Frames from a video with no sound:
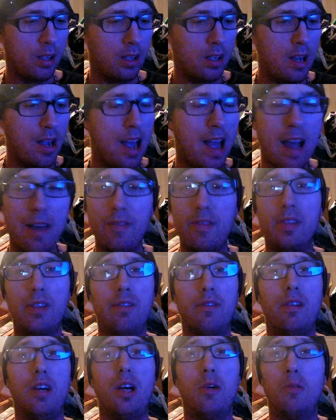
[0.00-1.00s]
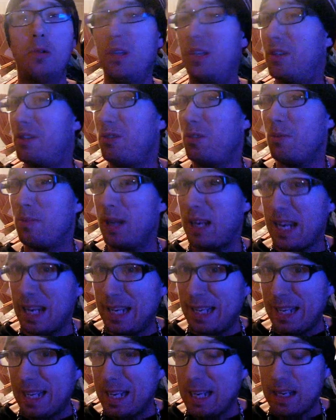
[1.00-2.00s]
Evansville, I would assume
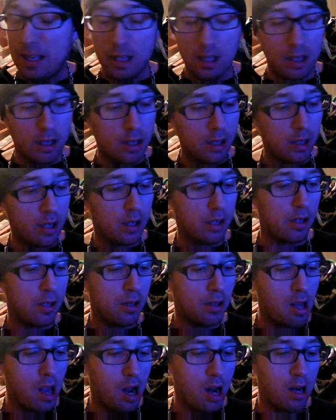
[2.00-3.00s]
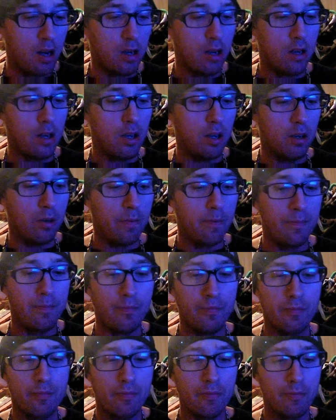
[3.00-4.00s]
Indiana. And it's saying, you know,
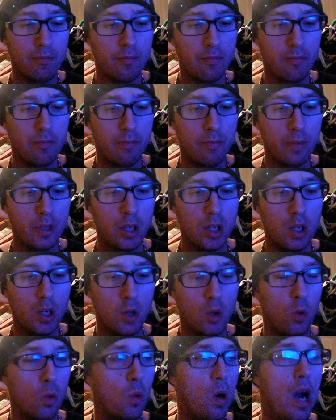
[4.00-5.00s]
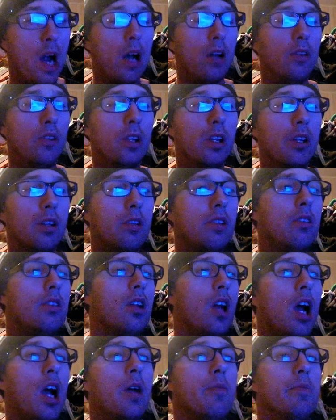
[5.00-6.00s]
around this
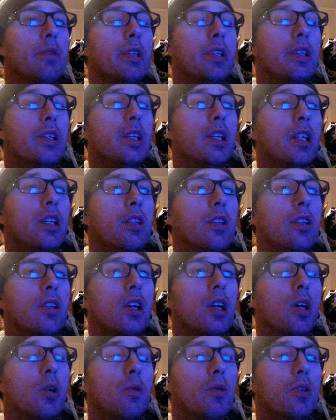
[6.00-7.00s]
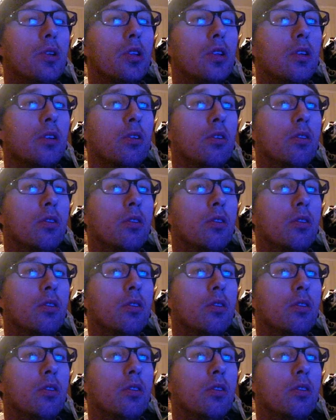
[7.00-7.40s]
time indeed, you know, we do.